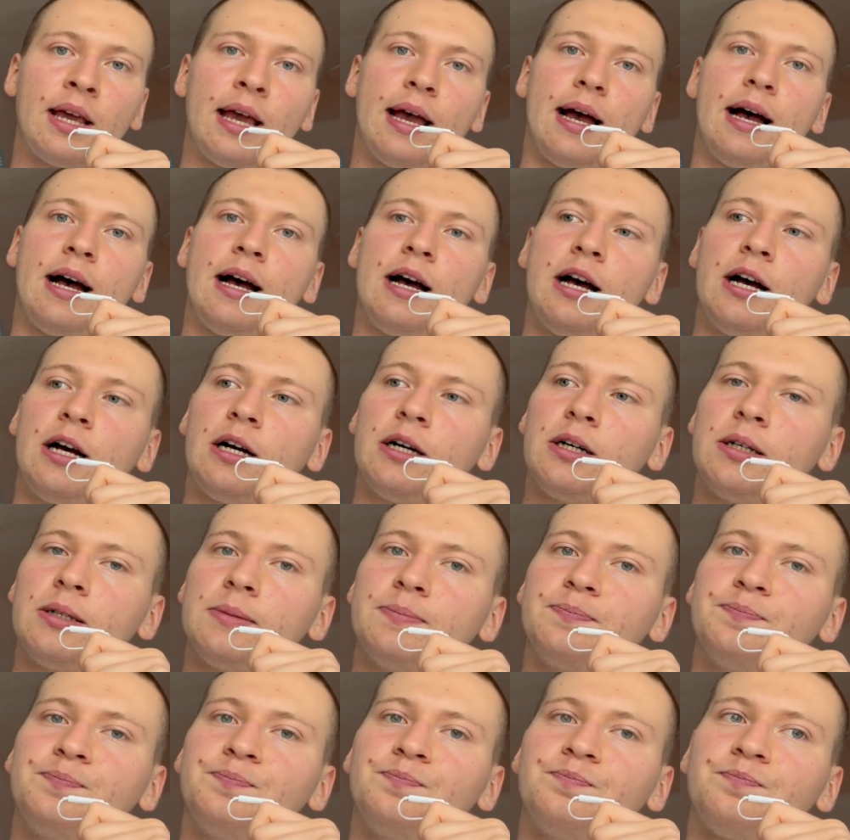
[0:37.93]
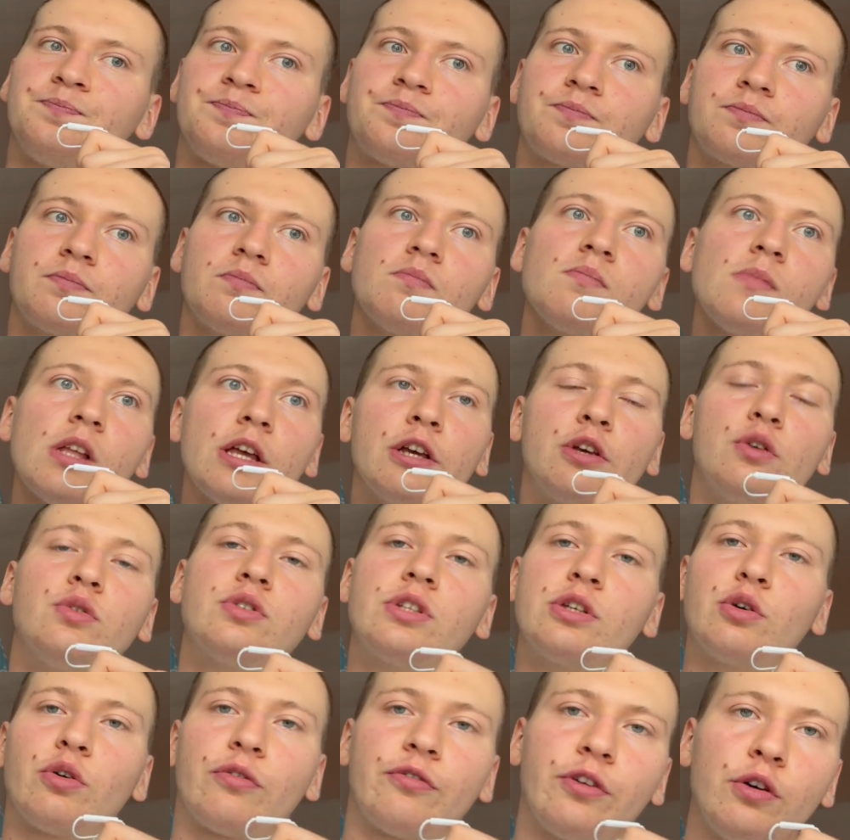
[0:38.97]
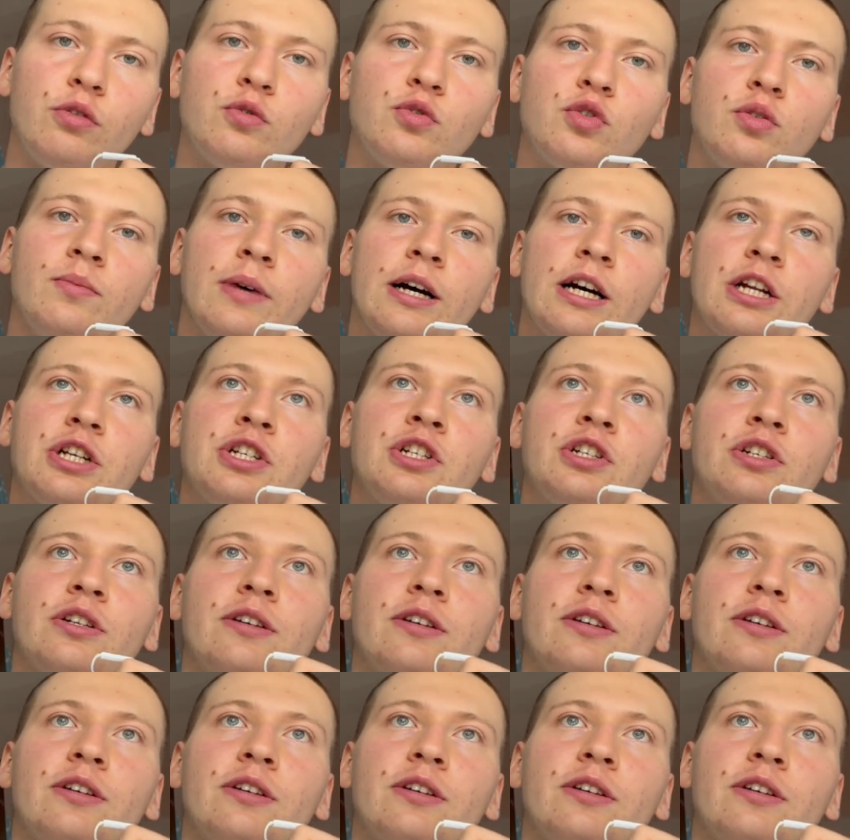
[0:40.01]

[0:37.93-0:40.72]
using your phone too much,